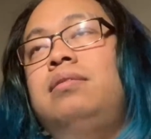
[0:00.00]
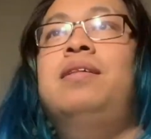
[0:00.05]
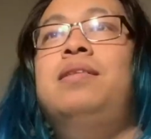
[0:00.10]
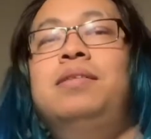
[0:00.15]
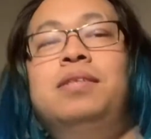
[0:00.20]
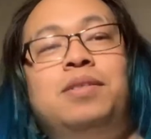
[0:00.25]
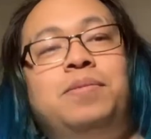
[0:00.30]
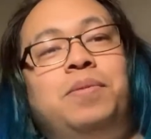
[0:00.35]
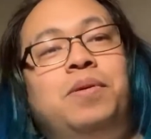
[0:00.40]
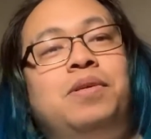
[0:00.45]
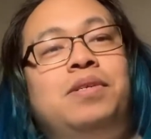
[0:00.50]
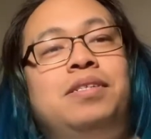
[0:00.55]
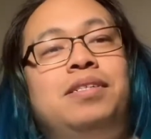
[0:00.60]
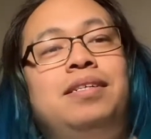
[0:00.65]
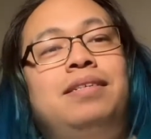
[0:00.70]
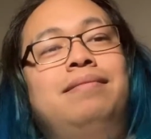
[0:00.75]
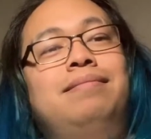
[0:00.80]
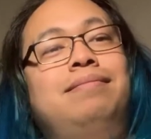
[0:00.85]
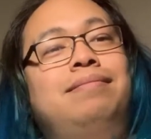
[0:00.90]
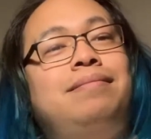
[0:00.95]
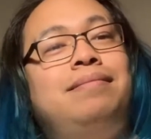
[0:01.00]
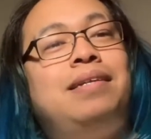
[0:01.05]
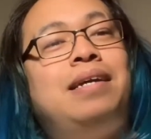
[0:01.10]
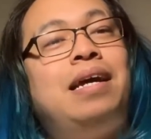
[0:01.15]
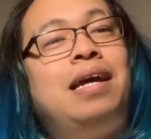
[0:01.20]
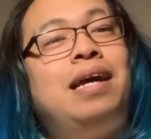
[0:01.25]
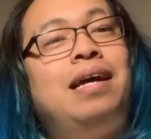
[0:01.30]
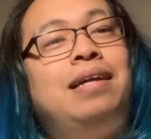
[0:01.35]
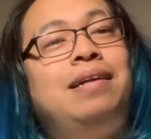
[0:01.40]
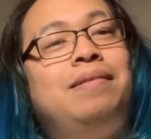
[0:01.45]
this person
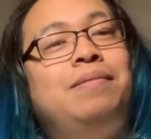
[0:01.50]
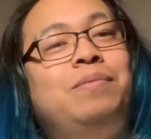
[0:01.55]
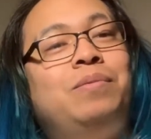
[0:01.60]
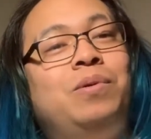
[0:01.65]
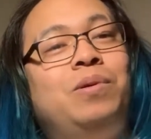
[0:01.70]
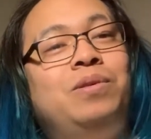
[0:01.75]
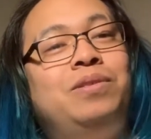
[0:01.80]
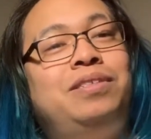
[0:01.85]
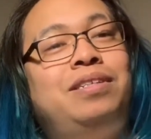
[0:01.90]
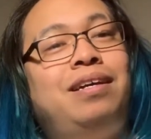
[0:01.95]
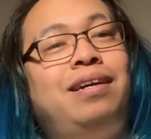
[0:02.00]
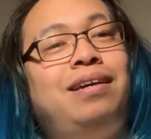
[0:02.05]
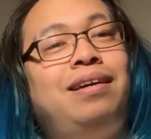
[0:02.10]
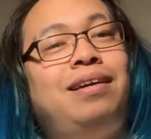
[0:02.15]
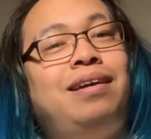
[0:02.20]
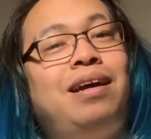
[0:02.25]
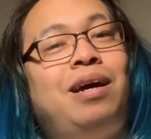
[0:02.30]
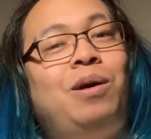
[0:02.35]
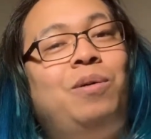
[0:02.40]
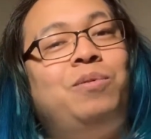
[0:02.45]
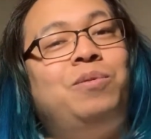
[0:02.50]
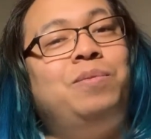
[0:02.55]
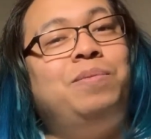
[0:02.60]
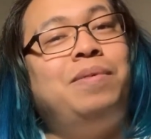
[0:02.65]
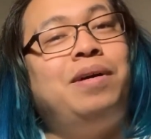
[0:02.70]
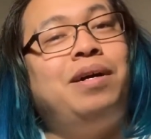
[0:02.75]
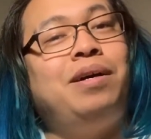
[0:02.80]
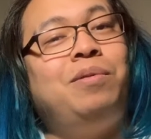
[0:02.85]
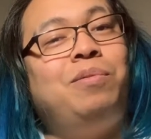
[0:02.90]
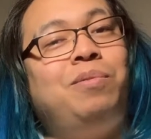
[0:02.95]
will say helped
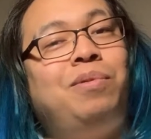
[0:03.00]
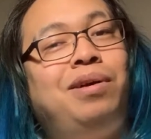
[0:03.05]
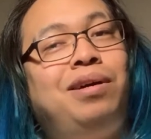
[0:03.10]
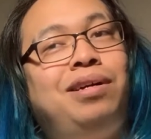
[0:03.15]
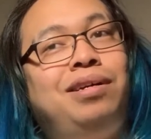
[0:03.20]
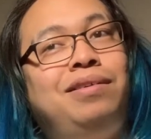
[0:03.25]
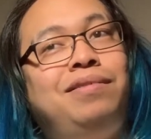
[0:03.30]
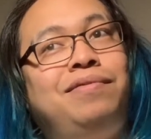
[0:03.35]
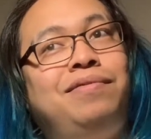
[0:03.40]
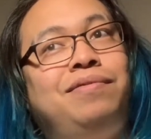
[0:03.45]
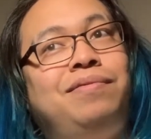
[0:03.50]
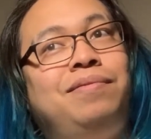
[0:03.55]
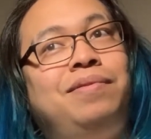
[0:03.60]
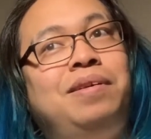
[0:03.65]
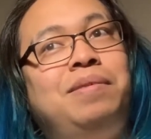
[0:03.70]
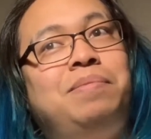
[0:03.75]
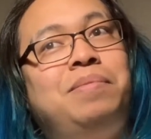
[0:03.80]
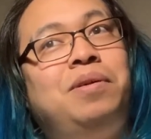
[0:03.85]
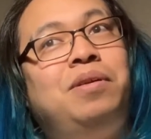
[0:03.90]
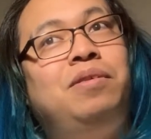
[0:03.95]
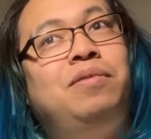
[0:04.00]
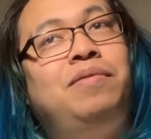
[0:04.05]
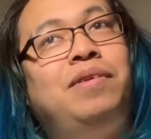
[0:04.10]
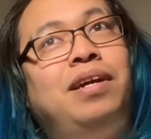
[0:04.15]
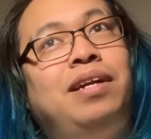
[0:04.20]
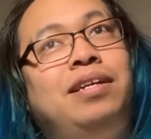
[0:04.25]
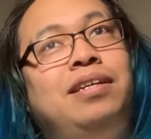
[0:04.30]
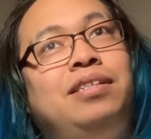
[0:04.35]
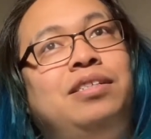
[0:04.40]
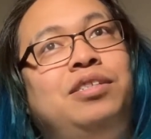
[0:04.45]
my wife get
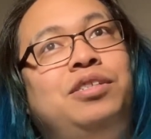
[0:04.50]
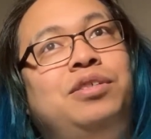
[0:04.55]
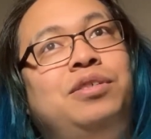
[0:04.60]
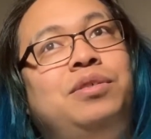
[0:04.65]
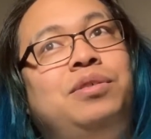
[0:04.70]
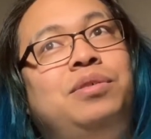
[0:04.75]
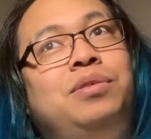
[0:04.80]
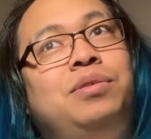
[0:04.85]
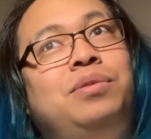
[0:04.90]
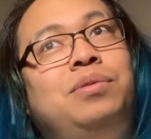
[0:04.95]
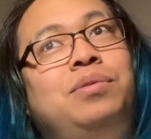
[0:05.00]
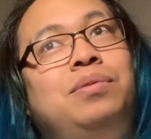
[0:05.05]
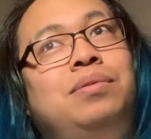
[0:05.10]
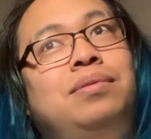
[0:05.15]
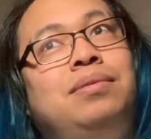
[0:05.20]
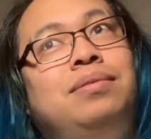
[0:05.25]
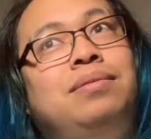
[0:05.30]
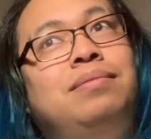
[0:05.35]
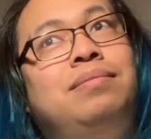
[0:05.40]
motivated to